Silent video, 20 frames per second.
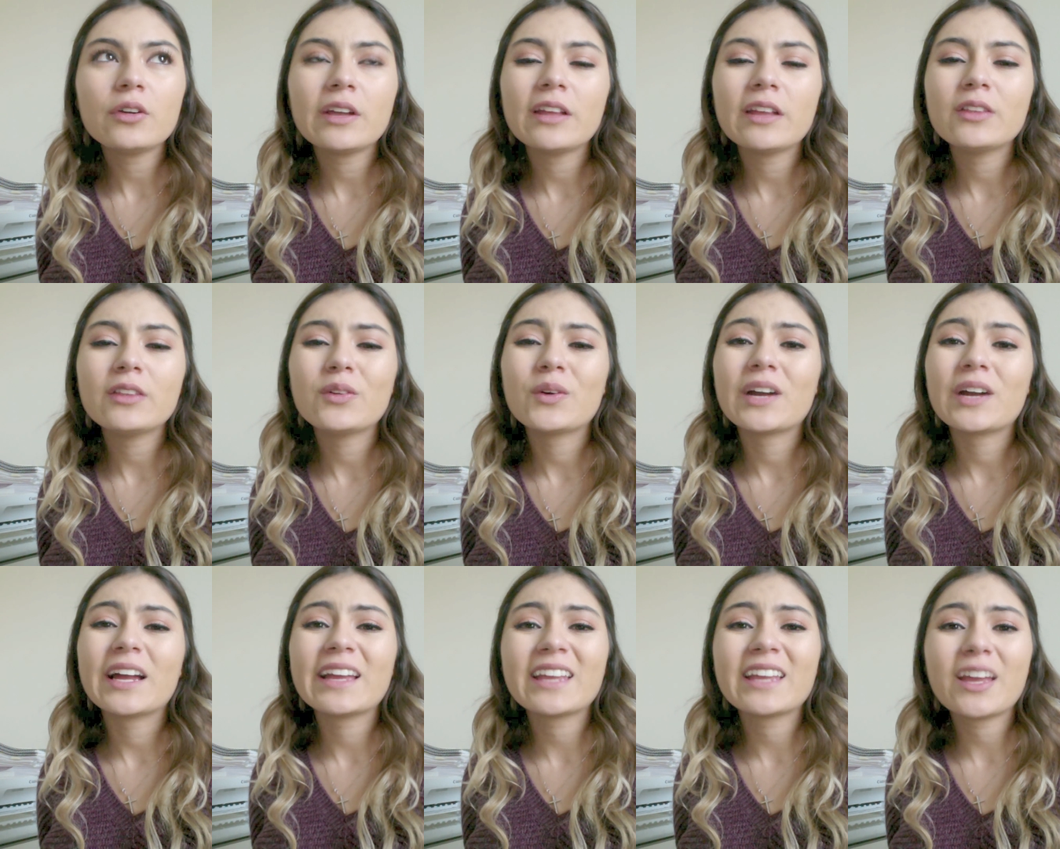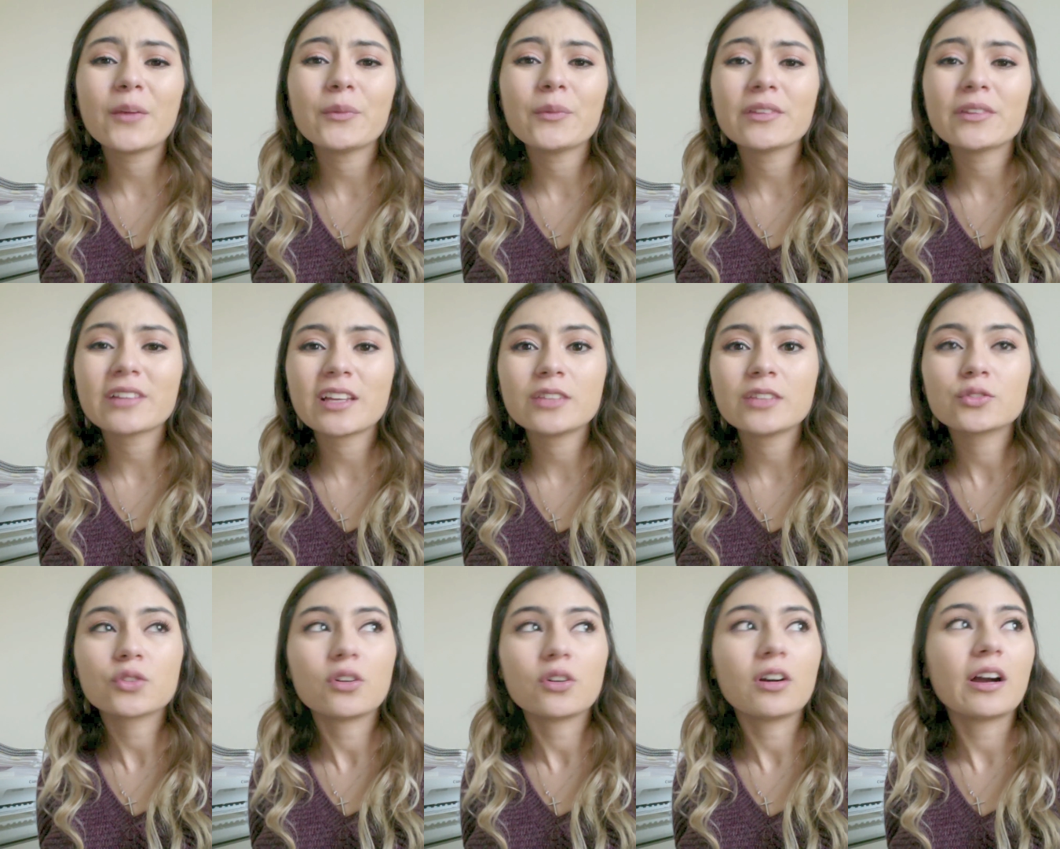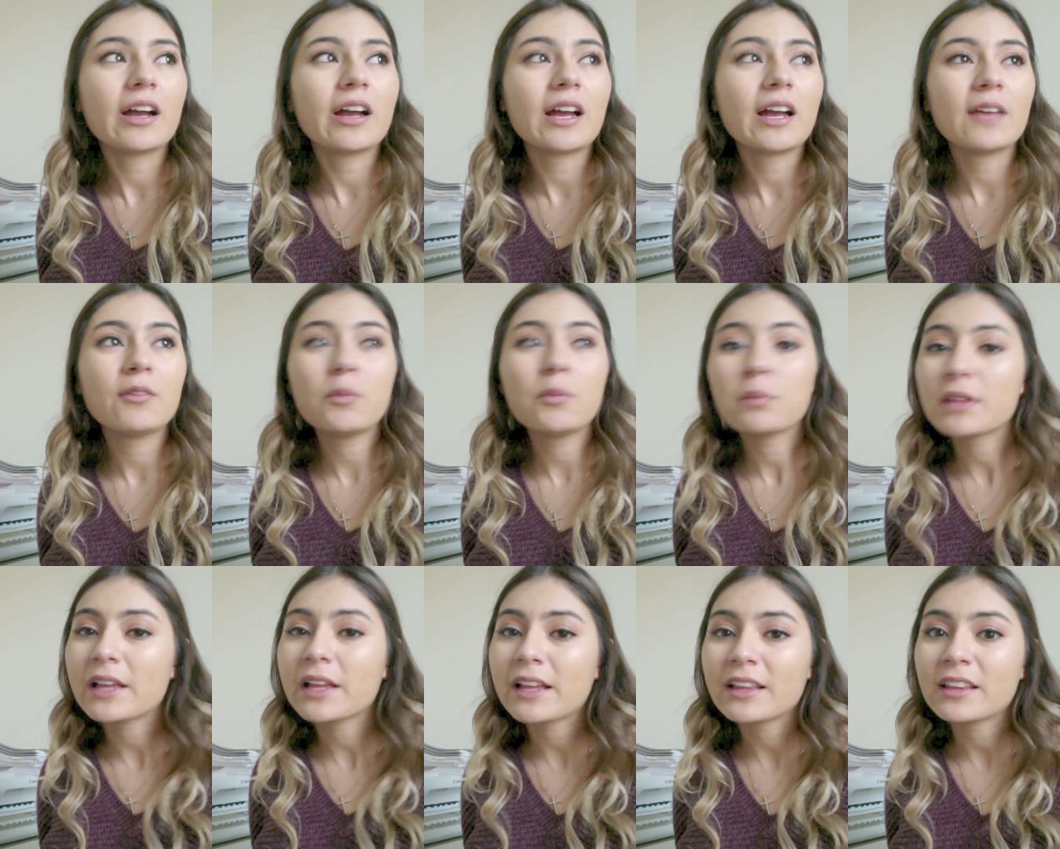okay, no, I can't reschedule. I
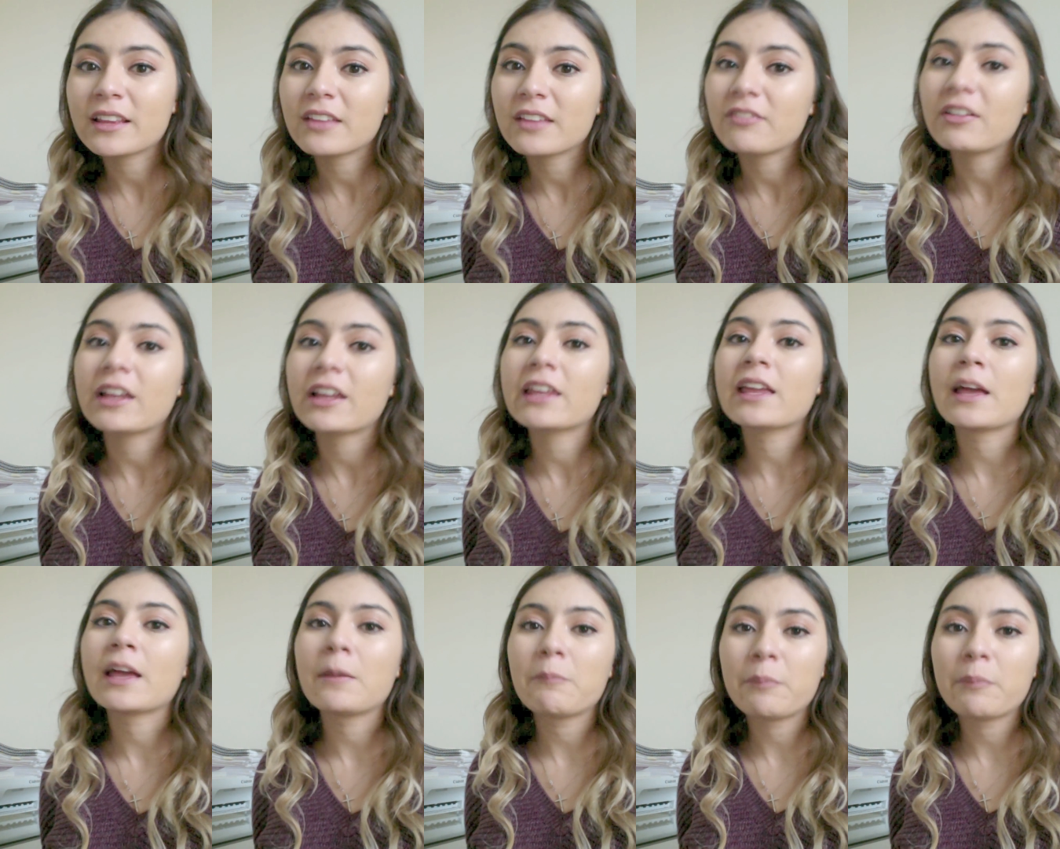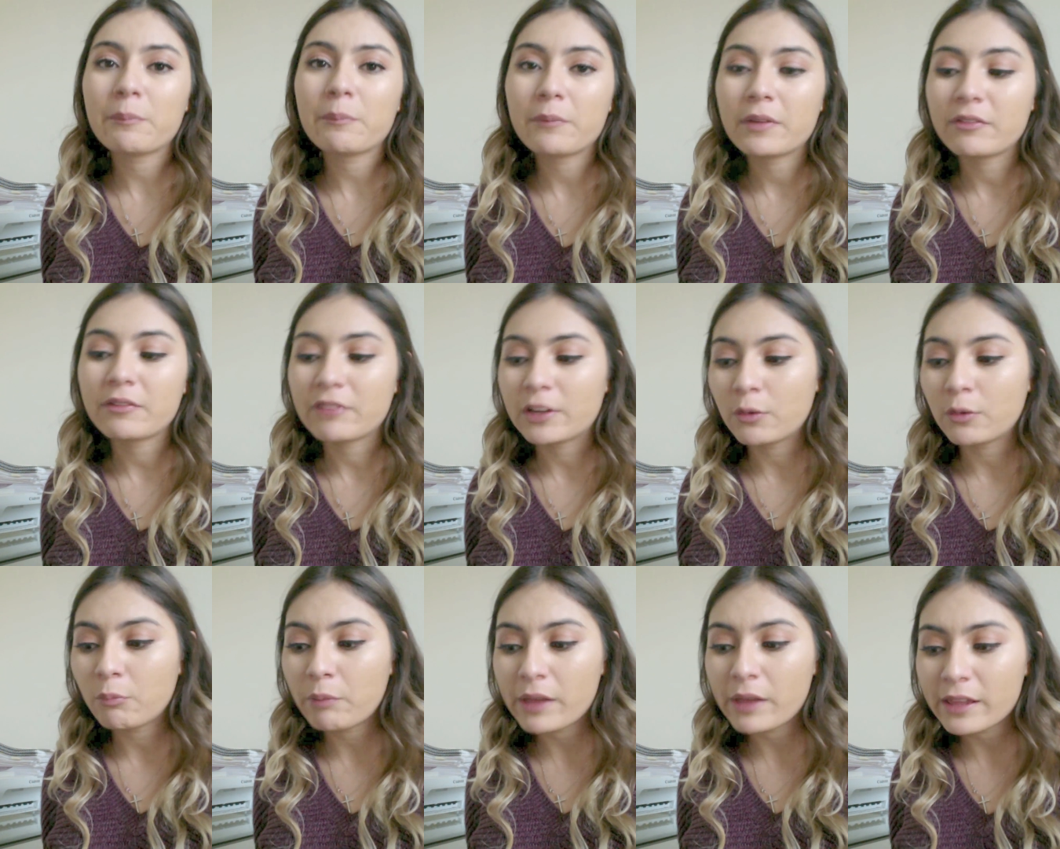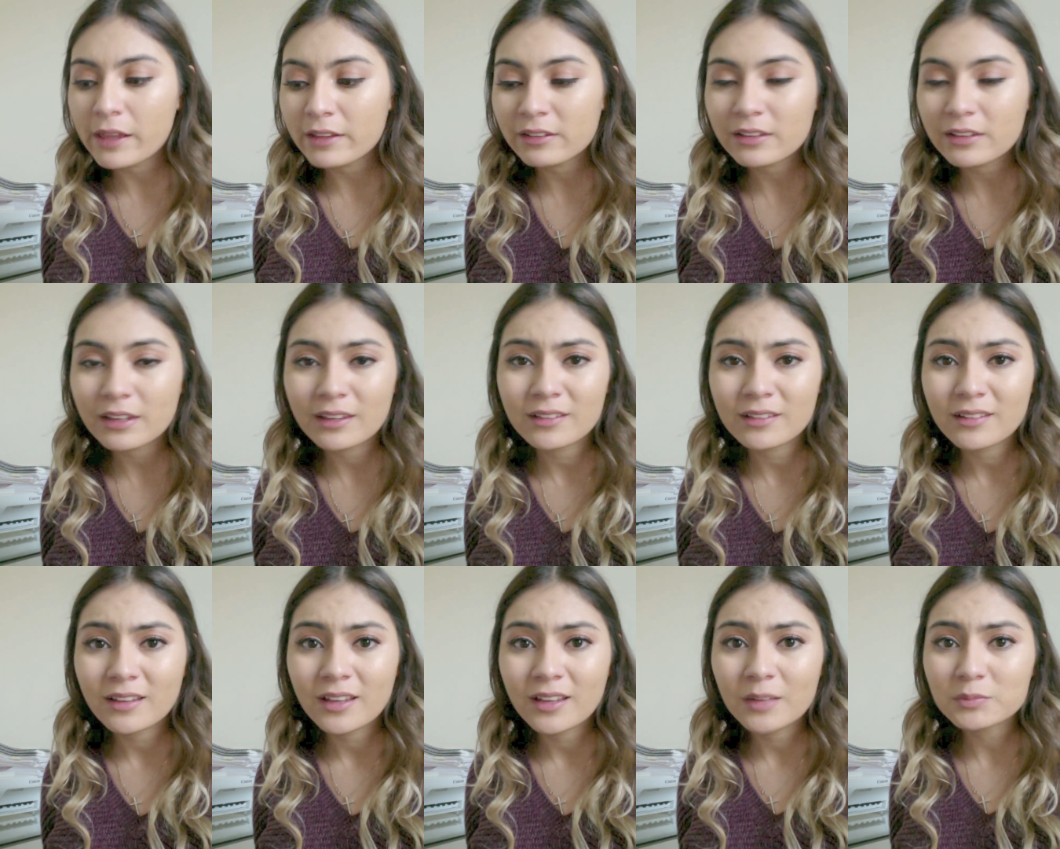have a plan. If I don't pass,
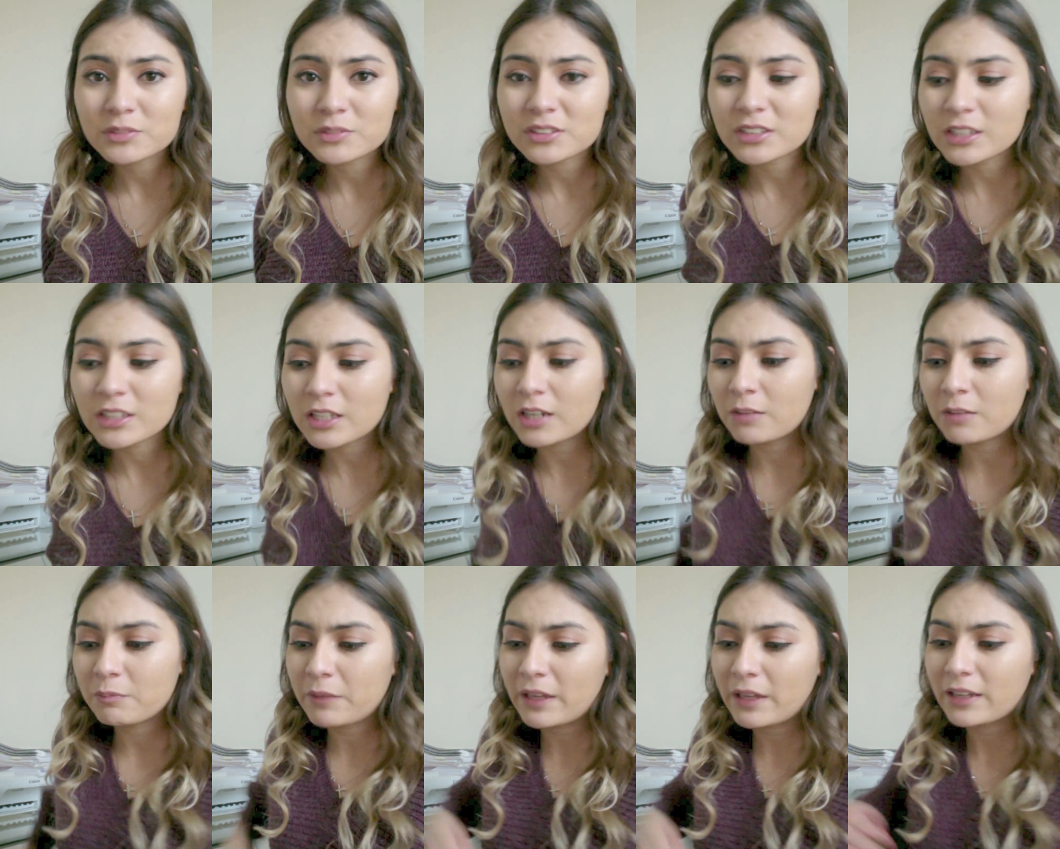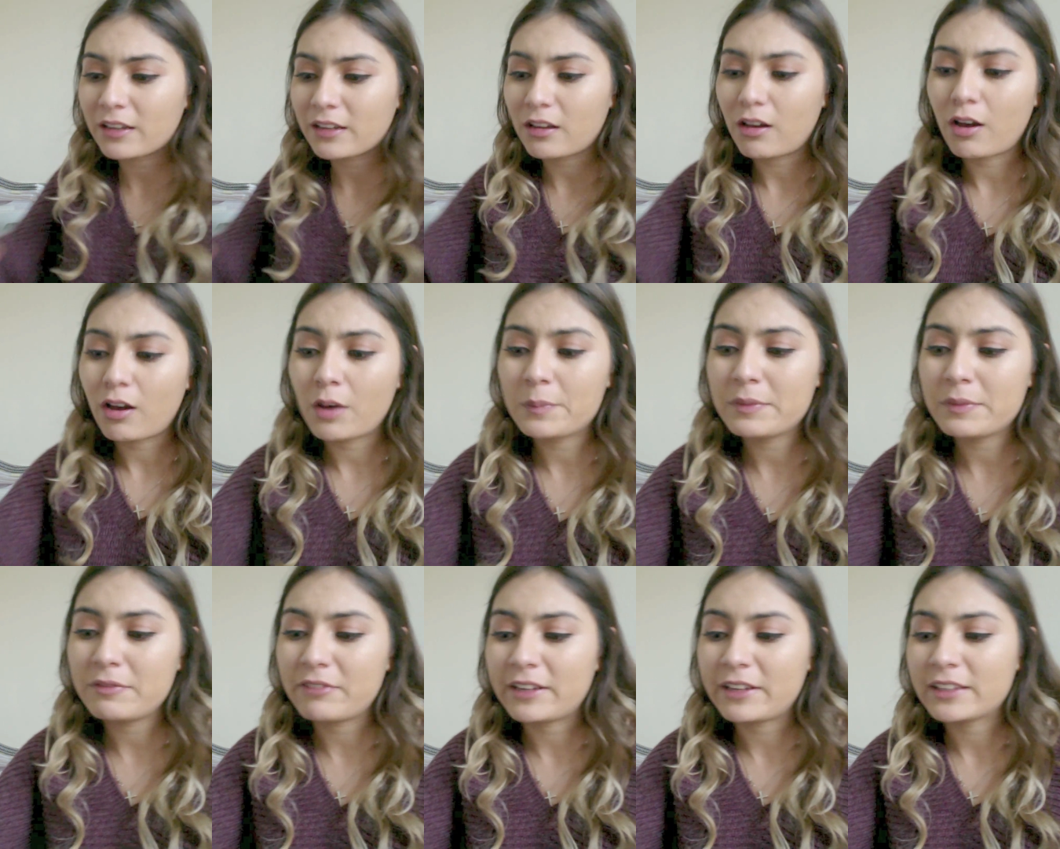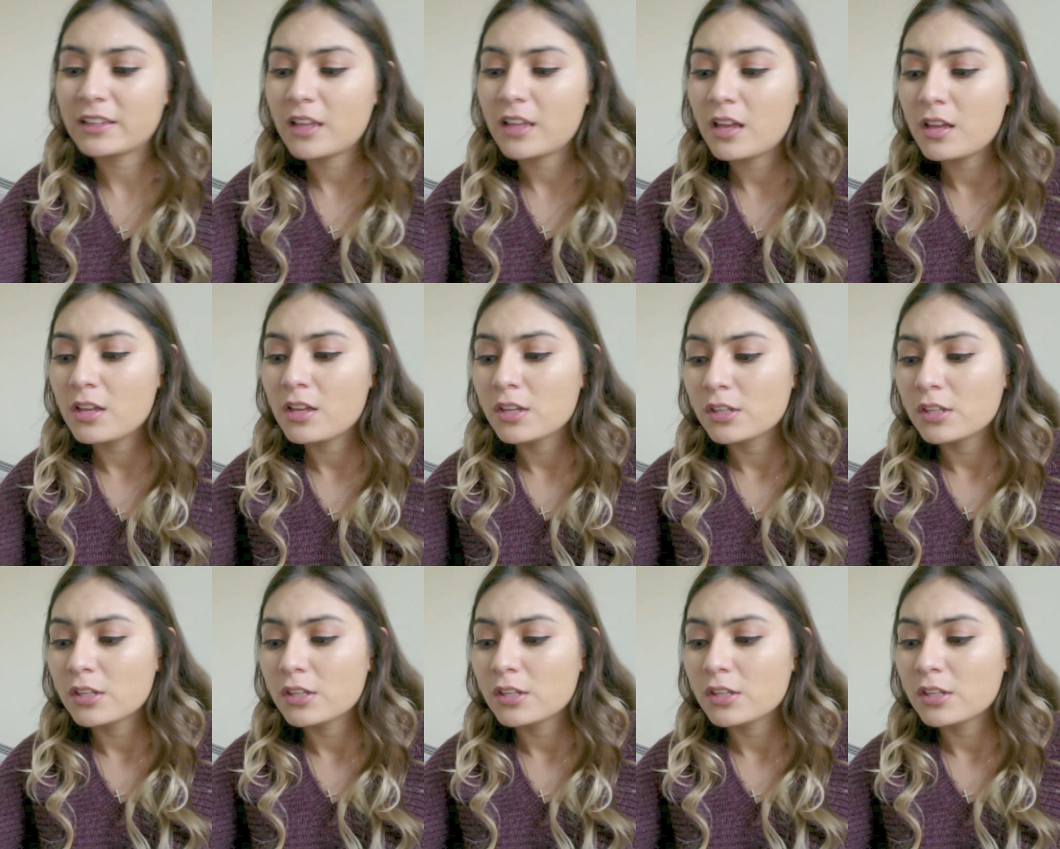then I'm just gonna come back. I'll be fine.